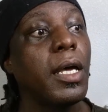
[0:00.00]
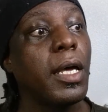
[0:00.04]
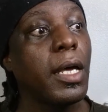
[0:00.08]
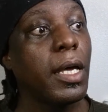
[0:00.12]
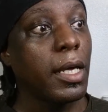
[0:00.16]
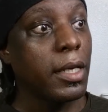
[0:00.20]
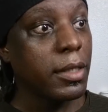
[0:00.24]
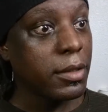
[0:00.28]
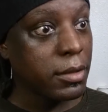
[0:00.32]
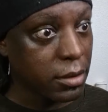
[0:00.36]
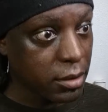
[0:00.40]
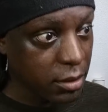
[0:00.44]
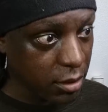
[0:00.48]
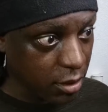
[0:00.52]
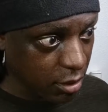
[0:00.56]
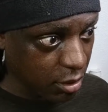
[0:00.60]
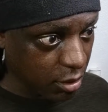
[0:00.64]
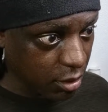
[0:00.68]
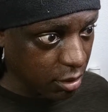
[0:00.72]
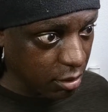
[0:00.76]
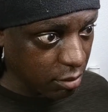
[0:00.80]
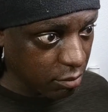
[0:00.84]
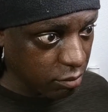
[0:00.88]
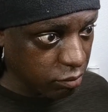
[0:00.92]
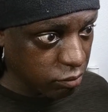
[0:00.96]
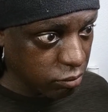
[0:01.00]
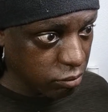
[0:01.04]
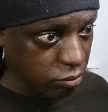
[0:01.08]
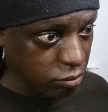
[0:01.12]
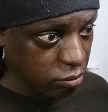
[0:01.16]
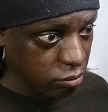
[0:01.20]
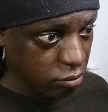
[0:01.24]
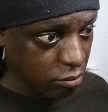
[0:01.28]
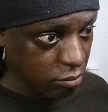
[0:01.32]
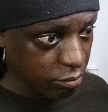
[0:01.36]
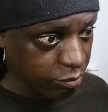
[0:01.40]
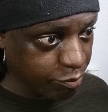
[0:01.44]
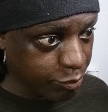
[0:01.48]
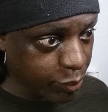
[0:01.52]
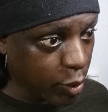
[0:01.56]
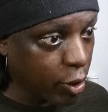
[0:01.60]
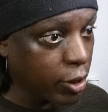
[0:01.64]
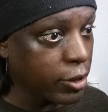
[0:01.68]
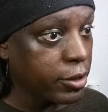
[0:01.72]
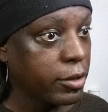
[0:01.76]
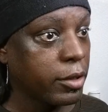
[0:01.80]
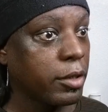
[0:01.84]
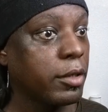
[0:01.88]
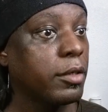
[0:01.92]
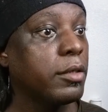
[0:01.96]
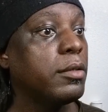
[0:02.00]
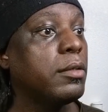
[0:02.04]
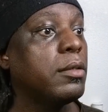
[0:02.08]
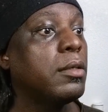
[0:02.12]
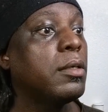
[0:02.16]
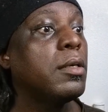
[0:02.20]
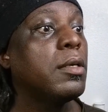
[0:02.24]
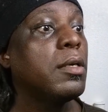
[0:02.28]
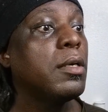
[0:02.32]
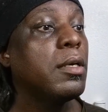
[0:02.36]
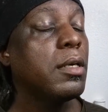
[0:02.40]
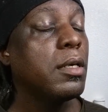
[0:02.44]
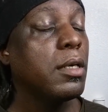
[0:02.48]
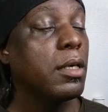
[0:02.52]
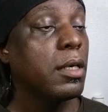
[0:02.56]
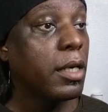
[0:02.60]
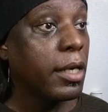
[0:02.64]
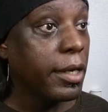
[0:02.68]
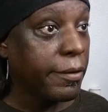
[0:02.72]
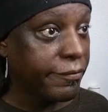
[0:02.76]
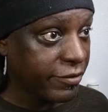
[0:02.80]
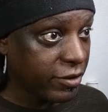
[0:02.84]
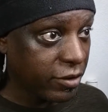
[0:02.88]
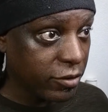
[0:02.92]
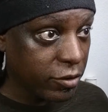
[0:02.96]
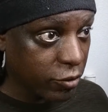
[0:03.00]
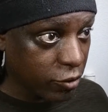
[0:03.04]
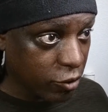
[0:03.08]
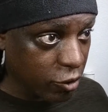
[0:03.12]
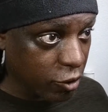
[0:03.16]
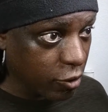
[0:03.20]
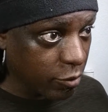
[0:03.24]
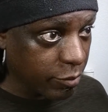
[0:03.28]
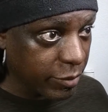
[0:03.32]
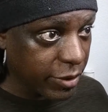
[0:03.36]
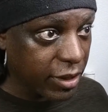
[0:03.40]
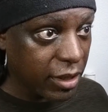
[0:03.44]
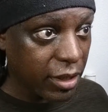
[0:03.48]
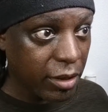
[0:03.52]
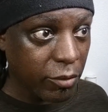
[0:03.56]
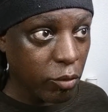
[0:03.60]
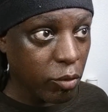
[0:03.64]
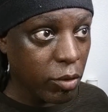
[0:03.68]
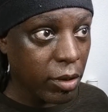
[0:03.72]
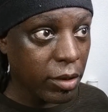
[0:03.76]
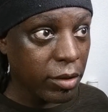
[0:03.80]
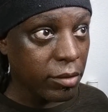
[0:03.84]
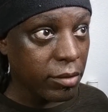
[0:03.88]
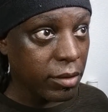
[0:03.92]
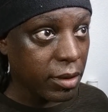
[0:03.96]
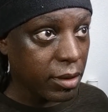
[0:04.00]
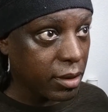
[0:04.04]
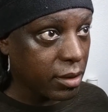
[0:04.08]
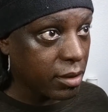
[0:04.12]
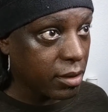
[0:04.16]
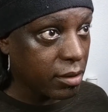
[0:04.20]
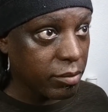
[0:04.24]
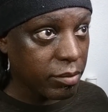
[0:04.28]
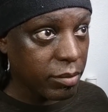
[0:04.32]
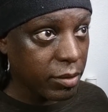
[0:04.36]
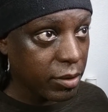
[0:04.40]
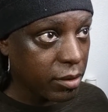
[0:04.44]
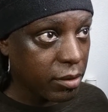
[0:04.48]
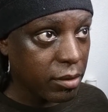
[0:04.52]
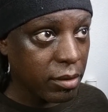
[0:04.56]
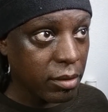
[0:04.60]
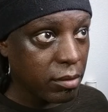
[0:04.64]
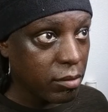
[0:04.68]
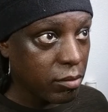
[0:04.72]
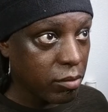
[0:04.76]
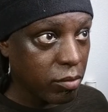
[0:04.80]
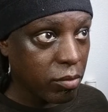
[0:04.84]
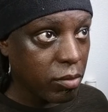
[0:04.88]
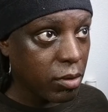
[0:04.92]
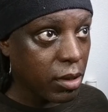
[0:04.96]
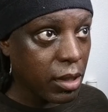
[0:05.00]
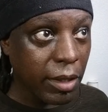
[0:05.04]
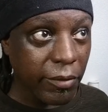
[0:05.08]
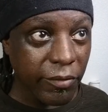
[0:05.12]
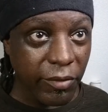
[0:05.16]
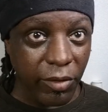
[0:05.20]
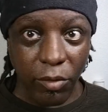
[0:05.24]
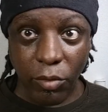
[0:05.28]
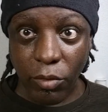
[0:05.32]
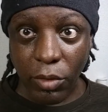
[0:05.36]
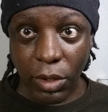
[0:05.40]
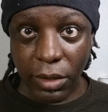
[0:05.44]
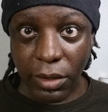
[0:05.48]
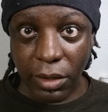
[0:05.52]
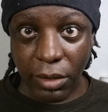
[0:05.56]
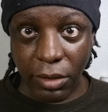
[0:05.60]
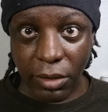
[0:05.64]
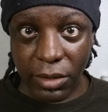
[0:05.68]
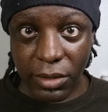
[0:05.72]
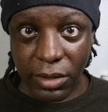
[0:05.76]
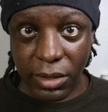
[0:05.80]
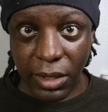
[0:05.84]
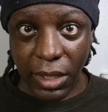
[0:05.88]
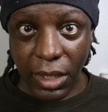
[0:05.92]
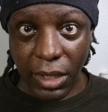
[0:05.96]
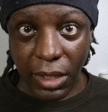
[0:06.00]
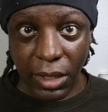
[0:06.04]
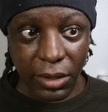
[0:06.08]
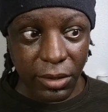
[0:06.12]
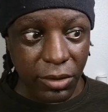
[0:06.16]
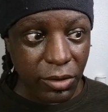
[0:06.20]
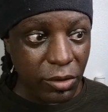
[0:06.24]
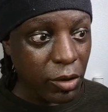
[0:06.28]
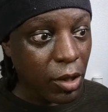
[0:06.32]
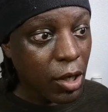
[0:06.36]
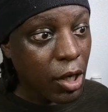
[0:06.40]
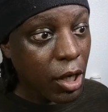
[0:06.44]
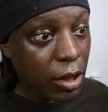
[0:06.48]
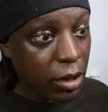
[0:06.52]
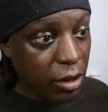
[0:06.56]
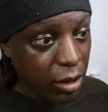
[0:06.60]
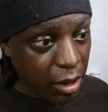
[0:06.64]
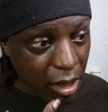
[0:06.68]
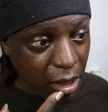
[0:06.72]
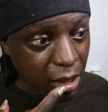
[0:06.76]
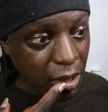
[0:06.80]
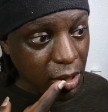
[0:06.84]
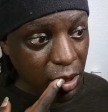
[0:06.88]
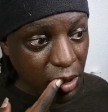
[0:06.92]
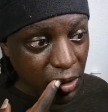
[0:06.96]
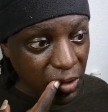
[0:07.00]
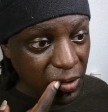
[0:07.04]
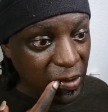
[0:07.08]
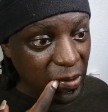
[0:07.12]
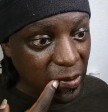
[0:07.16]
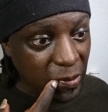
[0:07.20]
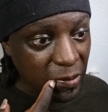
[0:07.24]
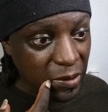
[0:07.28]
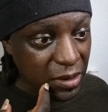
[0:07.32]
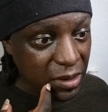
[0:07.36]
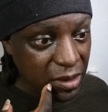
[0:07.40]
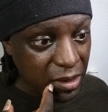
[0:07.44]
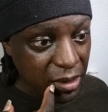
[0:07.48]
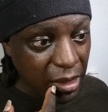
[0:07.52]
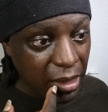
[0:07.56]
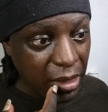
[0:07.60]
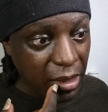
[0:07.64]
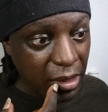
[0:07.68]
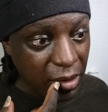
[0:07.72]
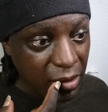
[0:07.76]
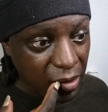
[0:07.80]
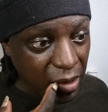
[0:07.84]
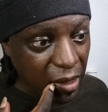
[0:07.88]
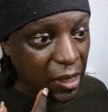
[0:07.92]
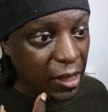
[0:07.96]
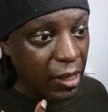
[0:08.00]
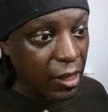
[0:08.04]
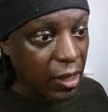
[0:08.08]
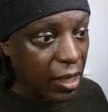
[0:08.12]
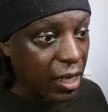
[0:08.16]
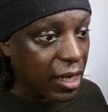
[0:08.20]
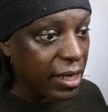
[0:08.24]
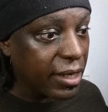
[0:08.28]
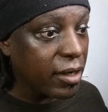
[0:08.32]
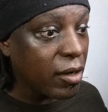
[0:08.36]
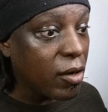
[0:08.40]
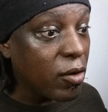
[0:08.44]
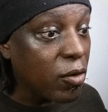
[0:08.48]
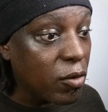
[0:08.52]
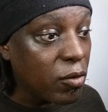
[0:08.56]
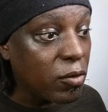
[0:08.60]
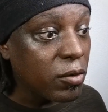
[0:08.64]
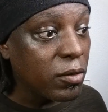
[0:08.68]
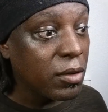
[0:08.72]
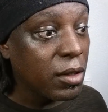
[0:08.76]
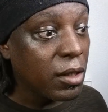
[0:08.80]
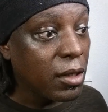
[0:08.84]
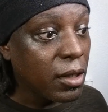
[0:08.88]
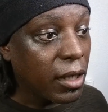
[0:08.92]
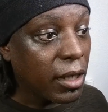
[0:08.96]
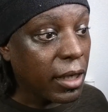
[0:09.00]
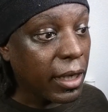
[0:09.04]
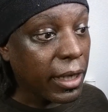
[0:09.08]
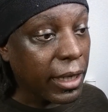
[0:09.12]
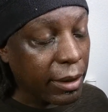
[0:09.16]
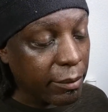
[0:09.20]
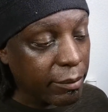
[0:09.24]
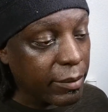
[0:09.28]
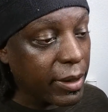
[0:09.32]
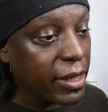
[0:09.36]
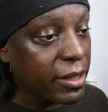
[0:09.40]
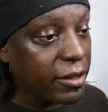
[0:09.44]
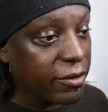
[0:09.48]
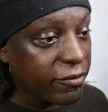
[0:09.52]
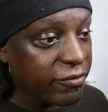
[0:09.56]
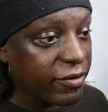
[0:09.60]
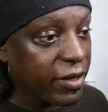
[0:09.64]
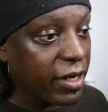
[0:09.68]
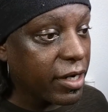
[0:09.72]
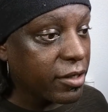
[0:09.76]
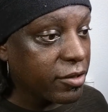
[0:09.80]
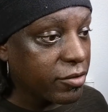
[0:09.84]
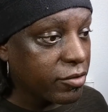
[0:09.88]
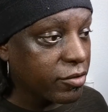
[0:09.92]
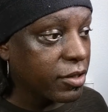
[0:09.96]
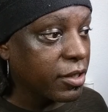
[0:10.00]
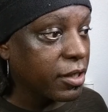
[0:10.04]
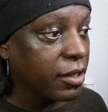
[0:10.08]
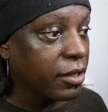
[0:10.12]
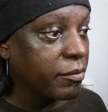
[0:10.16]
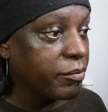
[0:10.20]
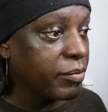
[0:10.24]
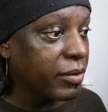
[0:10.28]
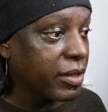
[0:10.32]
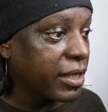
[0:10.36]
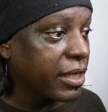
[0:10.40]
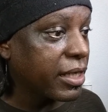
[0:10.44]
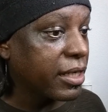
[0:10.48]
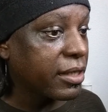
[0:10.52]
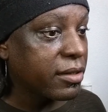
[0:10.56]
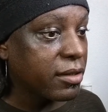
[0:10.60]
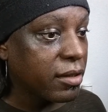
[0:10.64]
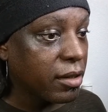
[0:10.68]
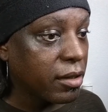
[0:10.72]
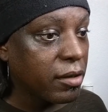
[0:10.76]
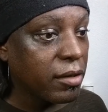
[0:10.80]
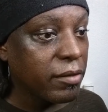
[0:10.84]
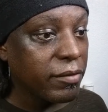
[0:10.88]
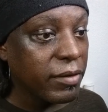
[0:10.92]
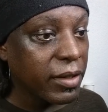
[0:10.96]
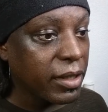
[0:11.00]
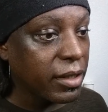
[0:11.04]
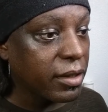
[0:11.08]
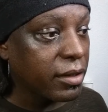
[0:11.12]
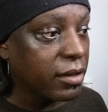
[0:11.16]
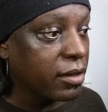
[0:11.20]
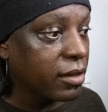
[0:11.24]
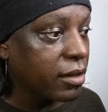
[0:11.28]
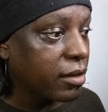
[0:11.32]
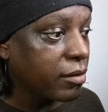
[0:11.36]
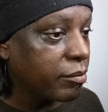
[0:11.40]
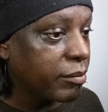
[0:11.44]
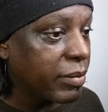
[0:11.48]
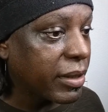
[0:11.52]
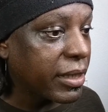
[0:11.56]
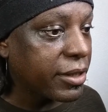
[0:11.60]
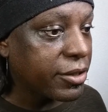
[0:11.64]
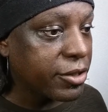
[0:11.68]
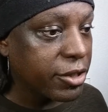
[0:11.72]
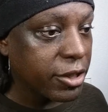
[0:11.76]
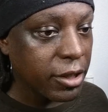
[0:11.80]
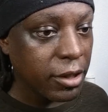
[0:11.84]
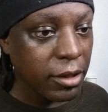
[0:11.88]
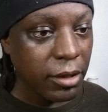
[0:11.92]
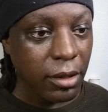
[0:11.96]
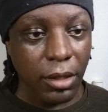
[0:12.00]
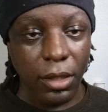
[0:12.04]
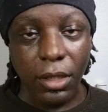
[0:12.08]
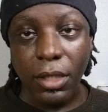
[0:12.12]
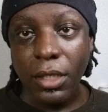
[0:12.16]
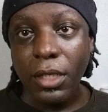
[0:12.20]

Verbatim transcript: as the partner, have to determine whether what they're saying is true. They could literally say, "I own a manufacturing plant in Beijing,"